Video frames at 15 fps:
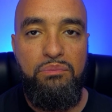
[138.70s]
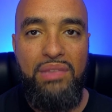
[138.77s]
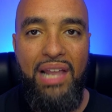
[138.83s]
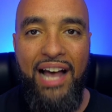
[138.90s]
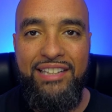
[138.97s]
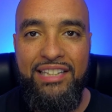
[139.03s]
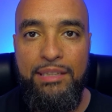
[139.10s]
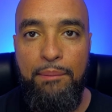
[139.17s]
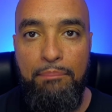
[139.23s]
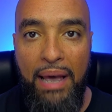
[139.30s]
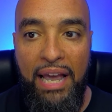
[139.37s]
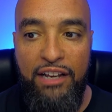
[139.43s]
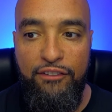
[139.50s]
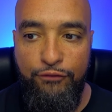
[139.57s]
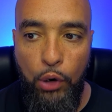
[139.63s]
I think the
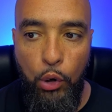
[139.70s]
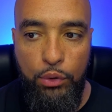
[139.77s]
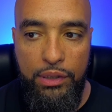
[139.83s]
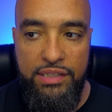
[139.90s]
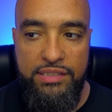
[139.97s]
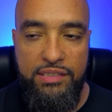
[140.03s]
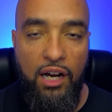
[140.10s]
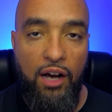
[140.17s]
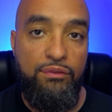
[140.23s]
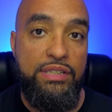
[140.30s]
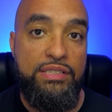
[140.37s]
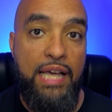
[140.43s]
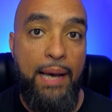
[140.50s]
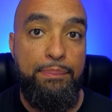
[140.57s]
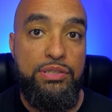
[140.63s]
main focus of
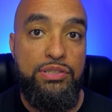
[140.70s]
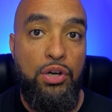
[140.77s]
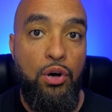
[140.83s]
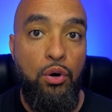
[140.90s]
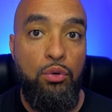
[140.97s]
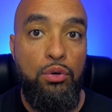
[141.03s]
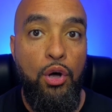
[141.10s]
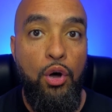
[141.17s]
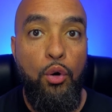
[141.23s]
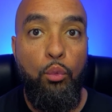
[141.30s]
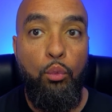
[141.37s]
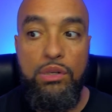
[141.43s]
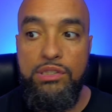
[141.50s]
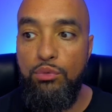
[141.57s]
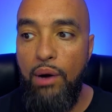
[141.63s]
this episode
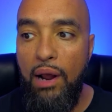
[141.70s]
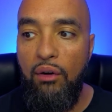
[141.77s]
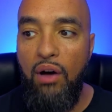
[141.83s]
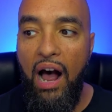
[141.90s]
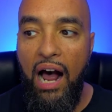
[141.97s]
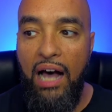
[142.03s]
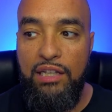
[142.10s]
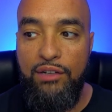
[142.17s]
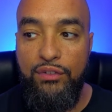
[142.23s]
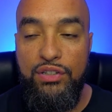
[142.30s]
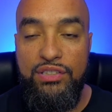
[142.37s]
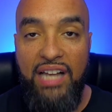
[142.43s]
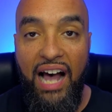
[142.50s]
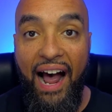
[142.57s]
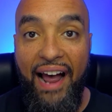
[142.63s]
was around
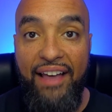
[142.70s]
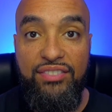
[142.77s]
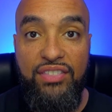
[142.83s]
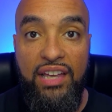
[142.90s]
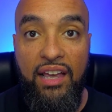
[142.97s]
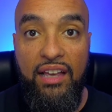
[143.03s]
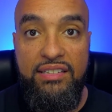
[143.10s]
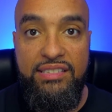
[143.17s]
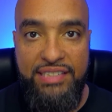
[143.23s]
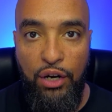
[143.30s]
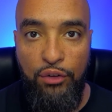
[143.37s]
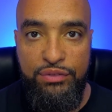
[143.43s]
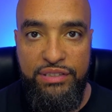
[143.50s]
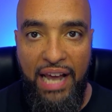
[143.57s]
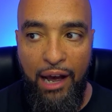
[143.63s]
Oliver's, I think,
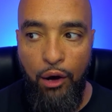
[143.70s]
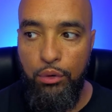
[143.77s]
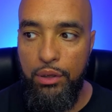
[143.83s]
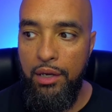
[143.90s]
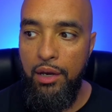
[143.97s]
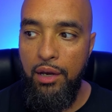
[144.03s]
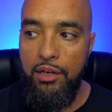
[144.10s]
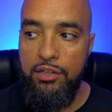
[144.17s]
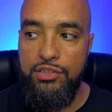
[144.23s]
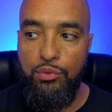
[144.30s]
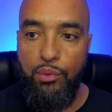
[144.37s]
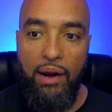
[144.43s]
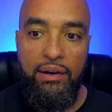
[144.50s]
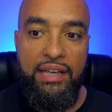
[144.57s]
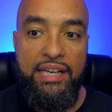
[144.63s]
self-doubt
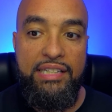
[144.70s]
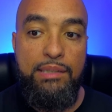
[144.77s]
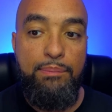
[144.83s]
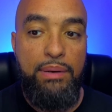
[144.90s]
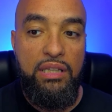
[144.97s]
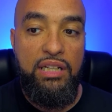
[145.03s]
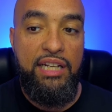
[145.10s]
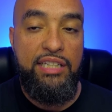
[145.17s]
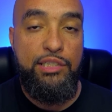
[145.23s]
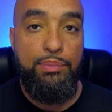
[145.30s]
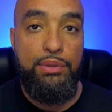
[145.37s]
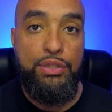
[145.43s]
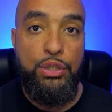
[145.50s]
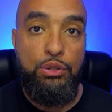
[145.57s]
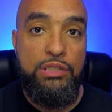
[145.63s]
surrounding his ability to
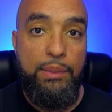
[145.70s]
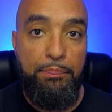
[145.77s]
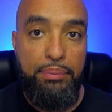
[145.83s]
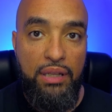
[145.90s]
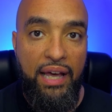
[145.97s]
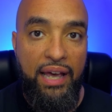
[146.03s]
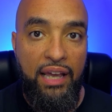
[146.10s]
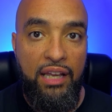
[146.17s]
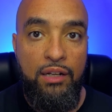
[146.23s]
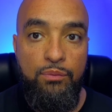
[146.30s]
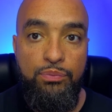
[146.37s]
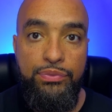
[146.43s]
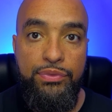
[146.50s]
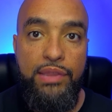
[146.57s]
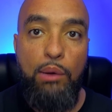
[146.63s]
produce a play
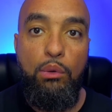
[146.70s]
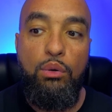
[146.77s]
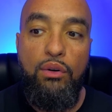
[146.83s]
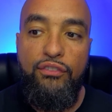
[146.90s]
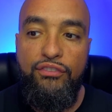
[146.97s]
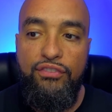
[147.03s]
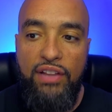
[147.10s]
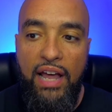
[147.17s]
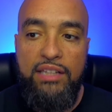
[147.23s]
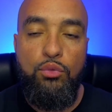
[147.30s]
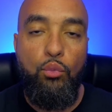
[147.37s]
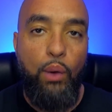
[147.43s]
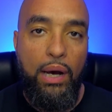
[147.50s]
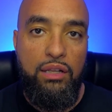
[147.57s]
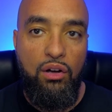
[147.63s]
that will reflect
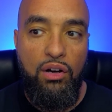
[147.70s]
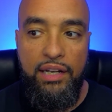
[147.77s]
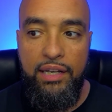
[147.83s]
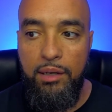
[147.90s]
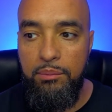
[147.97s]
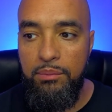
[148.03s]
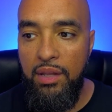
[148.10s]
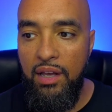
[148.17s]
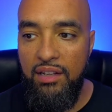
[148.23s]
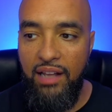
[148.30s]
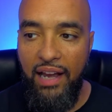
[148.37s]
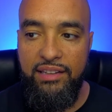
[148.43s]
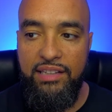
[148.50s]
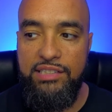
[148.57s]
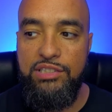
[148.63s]
well on him.
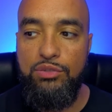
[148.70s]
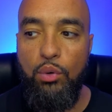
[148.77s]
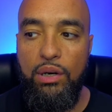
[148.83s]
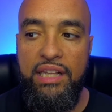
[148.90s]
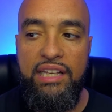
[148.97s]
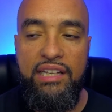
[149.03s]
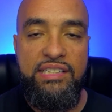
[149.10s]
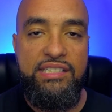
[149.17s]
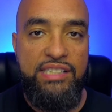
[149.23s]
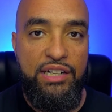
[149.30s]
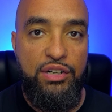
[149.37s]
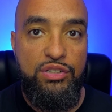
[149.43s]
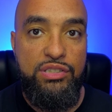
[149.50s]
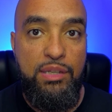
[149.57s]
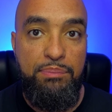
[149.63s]
Like, this is what he
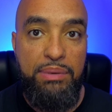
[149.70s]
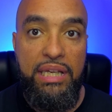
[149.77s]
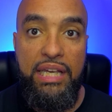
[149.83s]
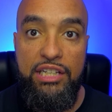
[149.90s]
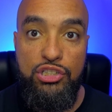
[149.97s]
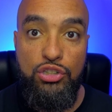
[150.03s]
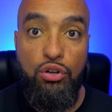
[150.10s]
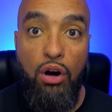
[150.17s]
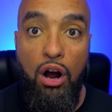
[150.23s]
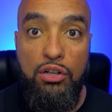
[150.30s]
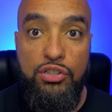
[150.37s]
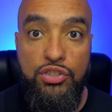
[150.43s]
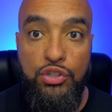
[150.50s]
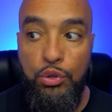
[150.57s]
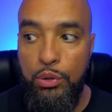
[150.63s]
considers to be his strong
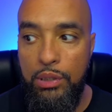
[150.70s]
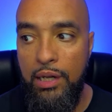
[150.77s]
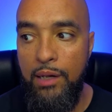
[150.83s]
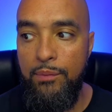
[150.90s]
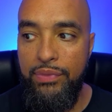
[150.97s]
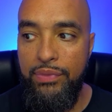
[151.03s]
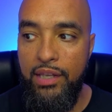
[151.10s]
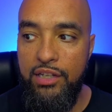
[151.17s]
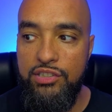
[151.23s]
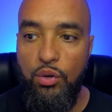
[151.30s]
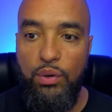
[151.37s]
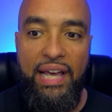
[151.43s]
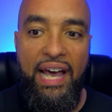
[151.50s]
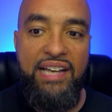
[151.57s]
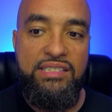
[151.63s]
suit, so
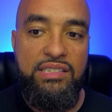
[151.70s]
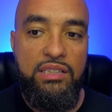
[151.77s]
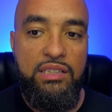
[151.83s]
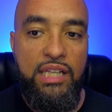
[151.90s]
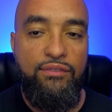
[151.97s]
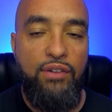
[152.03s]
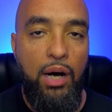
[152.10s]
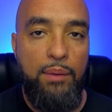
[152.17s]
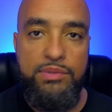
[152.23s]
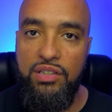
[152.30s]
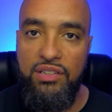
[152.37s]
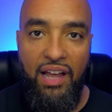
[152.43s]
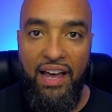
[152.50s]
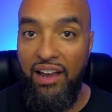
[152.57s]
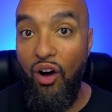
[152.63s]
he has to live up to
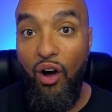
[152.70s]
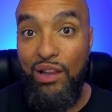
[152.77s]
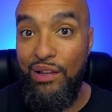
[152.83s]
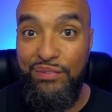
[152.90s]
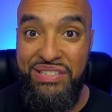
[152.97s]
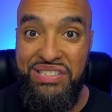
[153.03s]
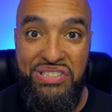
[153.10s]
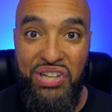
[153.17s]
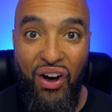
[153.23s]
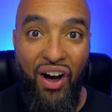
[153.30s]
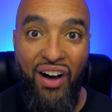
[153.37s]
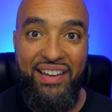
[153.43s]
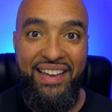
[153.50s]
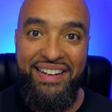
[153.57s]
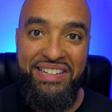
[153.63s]
like all of his
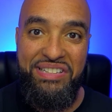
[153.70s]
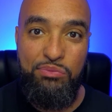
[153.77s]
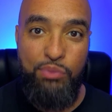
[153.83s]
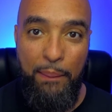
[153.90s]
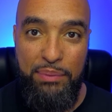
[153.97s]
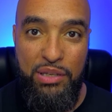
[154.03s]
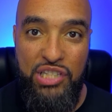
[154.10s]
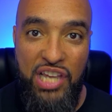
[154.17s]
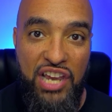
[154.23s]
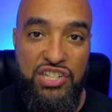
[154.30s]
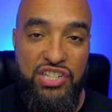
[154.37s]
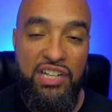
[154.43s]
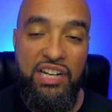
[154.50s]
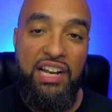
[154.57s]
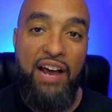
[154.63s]
talk and his
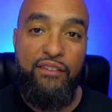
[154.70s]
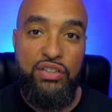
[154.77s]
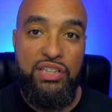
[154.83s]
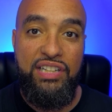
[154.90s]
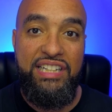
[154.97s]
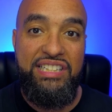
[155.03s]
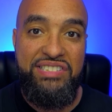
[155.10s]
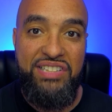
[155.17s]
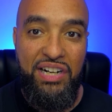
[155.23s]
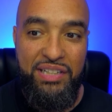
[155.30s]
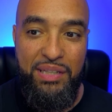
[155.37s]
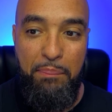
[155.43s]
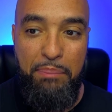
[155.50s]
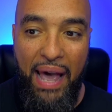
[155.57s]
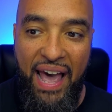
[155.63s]
reputation and everything that he's done in
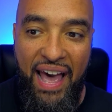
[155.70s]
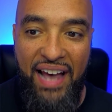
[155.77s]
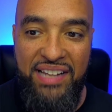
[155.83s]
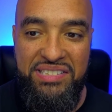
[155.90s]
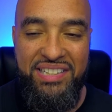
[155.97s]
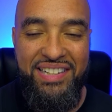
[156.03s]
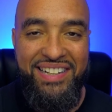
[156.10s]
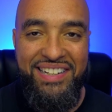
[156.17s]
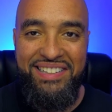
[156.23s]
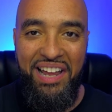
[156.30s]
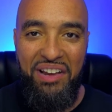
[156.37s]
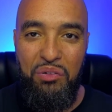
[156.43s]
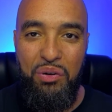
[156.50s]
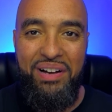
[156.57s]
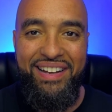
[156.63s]
the past.
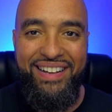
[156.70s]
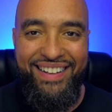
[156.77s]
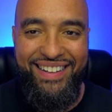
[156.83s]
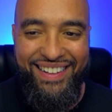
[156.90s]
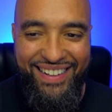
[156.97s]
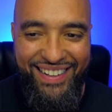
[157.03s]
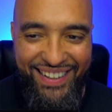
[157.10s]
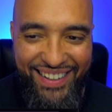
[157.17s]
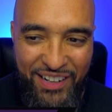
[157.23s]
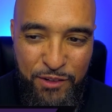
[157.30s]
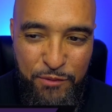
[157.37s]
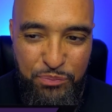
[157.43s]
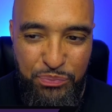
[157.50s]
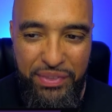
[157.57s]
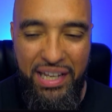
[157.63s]
Like,
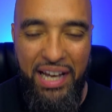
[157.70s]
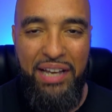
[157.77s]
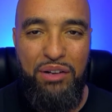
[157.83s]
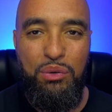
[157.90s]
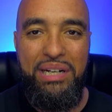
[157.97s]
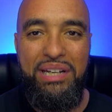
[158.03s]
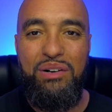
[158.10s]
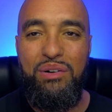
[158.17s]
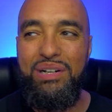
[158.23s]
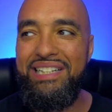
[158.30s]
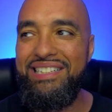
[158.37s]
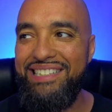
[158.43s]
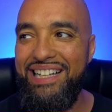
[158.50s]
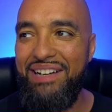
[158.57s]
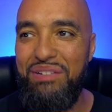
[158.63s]
like when he
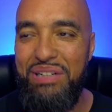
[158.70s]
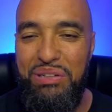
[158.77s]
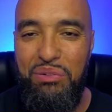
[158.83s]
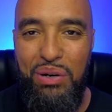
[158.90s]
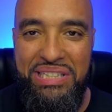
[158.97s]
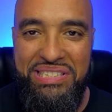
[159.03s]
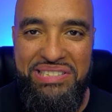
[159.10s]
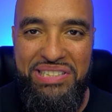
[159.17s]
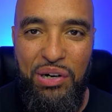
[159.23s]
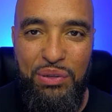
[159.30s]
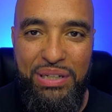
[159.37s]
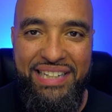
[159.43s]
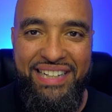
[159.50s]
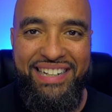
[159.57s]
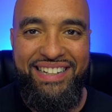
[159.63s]
would say when he won his
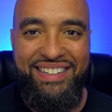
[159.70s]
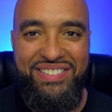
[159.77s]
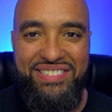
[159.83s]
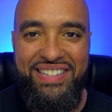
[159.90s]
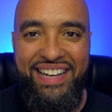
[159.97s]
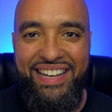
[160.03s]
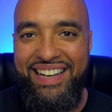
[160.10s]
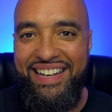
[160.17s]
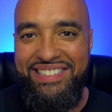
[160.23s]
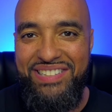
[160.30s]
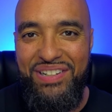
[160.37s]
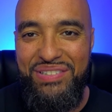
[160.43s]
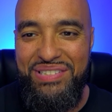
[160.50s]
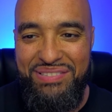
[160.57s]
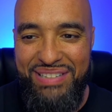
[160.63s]
Tony, and he was like, yeah,
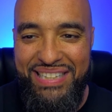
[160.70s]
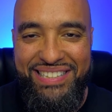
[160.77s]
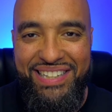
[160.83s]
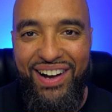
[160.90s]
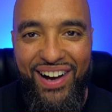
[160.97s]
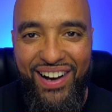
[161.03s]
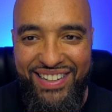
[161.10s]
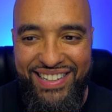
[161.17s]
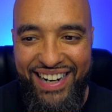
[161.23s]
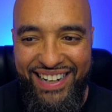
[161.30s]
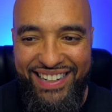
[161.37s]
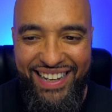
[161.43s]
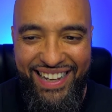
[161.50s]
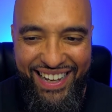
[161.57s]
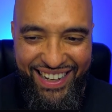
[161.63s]
Tony's my dog that I
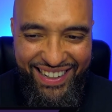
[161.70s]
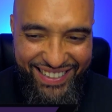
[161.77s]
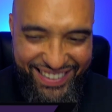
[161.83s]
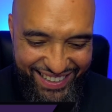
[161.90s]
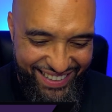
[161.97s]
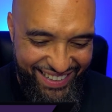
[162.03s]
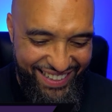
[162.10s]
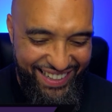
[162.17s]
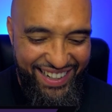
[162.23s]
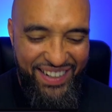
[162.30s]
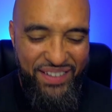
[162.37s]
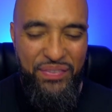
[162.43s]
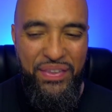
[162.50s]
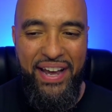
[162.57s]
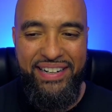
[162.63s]
hate.
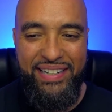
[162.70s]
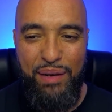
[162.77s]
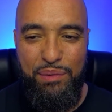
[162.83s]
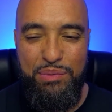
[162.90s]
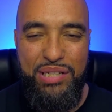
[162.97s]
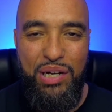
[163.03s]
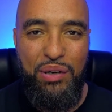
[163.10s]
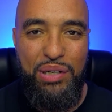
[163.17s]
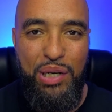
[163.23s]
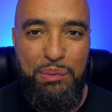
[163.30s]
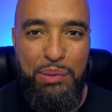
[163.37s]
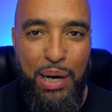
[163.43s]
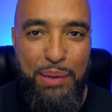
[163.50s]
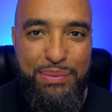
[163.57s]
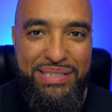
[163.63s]
I named him Tony on
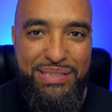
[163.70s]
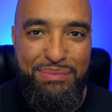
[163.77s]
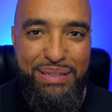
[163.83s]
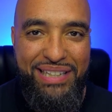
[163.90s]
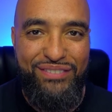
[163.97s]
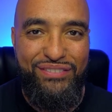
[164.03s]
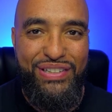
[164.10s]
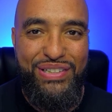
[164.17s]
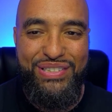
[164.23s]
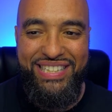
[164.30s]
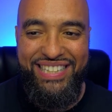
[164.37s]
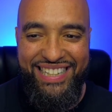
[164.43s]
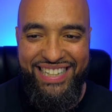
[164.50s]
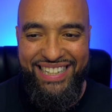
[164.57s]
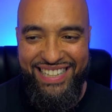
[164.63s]
purpose to be
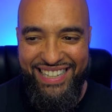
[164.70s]
confusing.